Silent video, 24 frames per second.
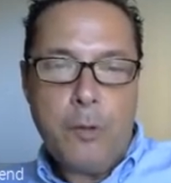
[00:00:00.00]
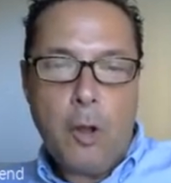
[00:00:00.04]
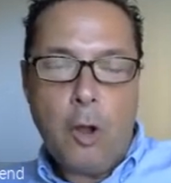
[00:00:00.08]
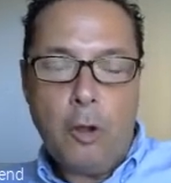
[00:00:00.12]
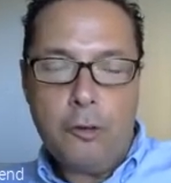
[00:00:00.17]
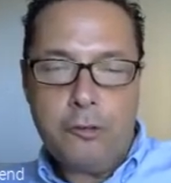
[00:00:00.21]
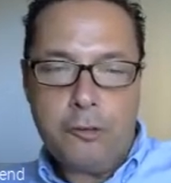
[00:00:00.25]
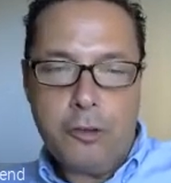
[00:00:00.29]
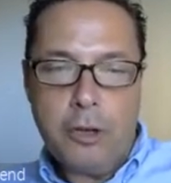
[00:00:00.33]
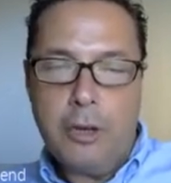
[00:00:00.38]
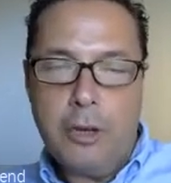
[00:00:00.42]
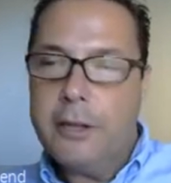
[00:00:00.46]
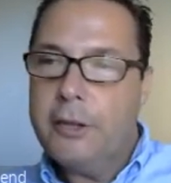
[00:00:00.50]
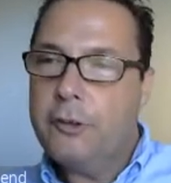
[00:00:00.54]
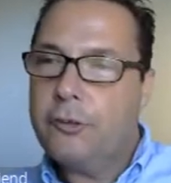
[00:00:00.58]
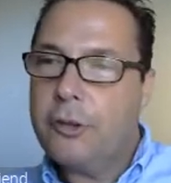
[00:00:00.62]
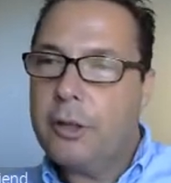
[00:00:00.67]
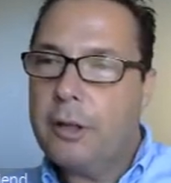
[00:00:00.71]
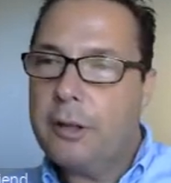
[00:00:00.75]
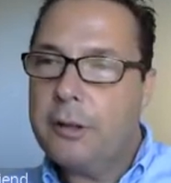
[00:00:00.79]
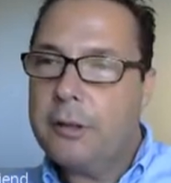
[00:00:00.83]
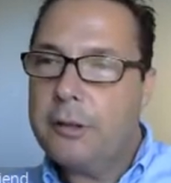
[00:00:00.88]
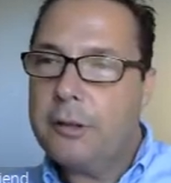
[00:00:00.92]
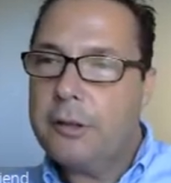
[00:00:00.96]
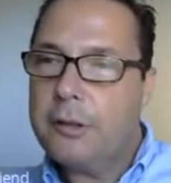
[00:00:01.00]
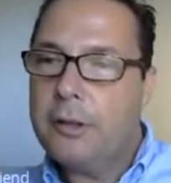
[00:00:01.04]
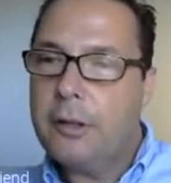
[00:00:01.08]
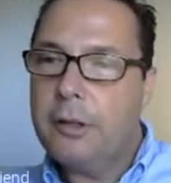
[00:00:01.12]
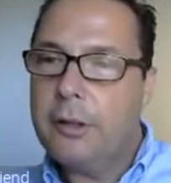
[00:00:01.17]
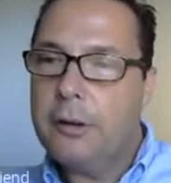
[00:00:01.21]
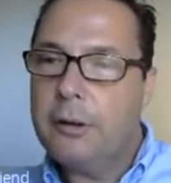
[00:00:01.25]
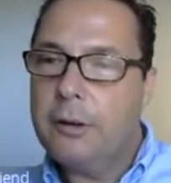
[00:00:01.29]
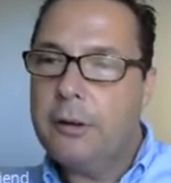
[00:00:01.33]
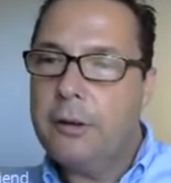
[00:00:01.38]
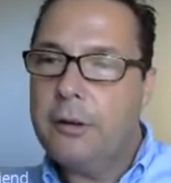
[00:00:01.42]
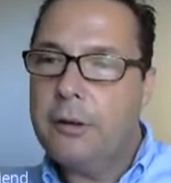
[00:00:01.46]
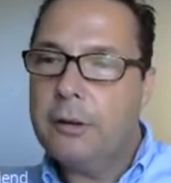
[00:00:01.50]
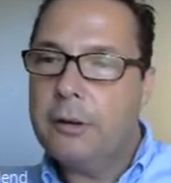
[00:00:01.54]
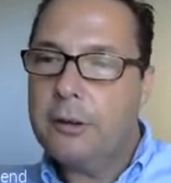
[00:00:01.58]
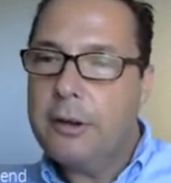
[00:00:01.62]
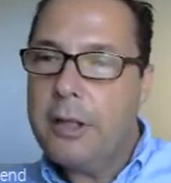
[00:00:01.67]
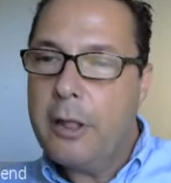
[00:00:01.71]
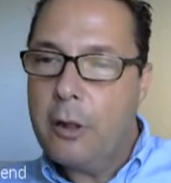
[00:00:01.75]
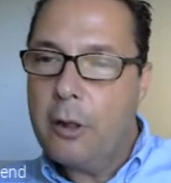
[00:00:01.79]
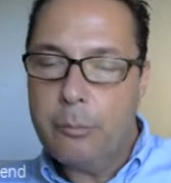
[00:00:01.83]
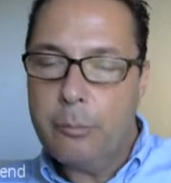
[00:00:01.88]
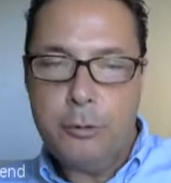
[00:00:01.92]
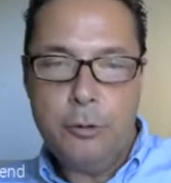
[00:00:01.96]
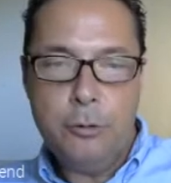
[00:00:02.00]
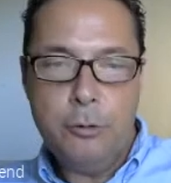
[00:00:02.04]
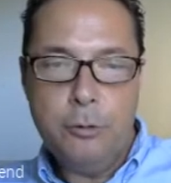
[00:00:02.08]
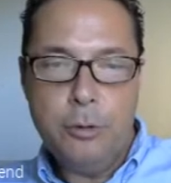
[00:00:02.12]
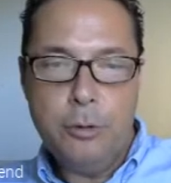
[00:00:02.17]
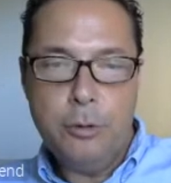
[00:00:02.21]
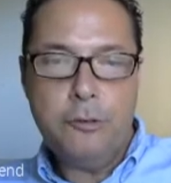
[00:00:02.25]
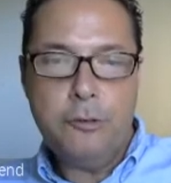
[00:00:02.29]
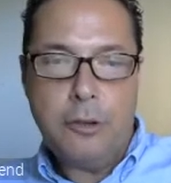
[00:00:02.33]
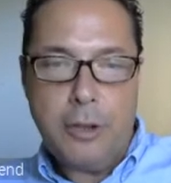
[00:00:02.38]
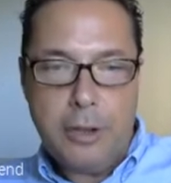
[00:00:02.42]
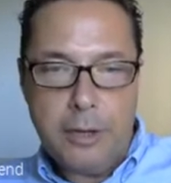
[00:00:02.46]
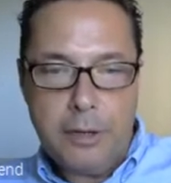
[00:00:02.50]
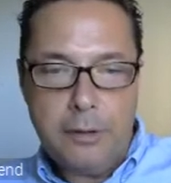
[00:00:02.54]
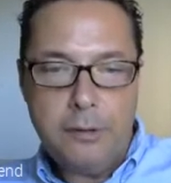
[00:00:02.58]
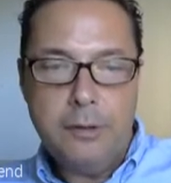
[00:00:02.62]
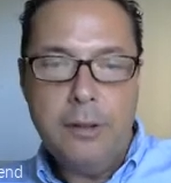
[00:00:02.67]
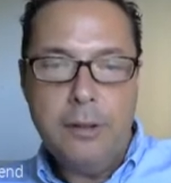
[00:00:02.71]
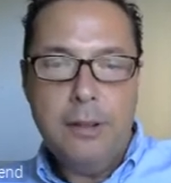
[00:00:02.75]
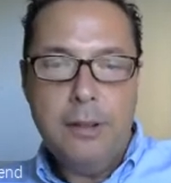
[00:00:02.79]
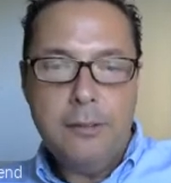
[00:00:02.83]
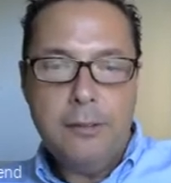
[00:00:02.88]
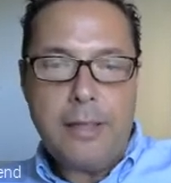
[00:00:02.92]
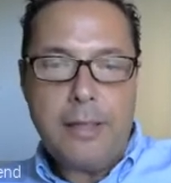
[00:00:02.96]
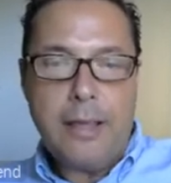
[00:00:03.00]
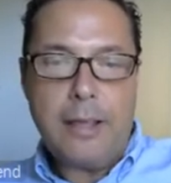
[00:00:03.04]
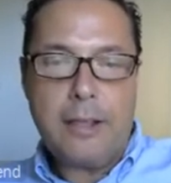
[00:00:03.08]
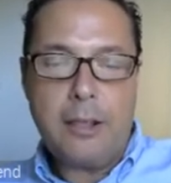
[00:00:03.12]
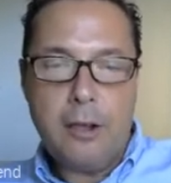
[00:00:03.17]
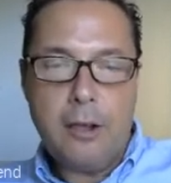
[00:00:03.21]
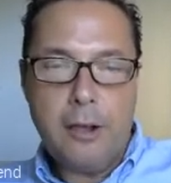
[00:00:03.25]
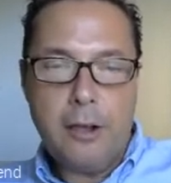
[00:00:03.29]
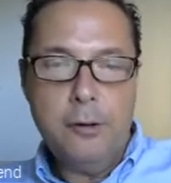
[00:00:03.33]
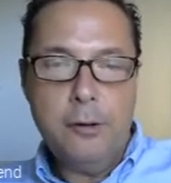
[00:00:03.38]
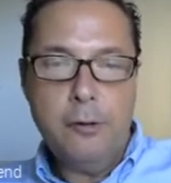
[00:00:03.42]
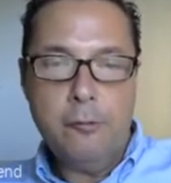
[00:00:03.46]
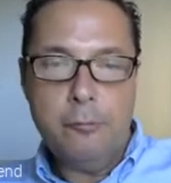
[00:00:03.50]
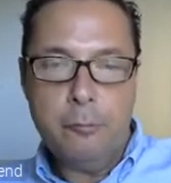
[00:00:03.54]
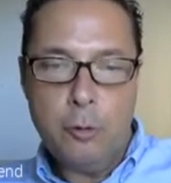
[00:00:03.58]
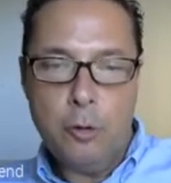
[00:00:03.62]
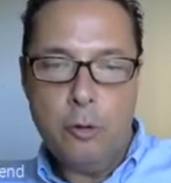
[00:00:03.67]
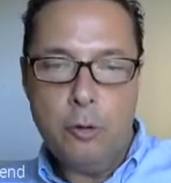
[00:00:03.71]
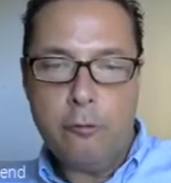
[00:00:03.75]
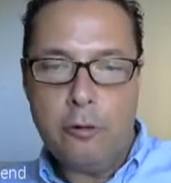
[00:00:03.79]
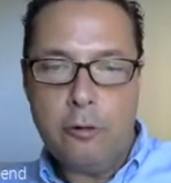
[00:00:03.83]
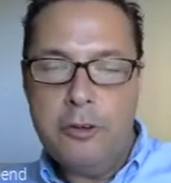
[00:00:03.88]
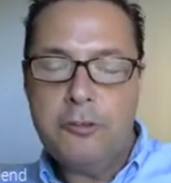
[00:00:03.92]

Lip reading: oscillator can help you attain that kind of move,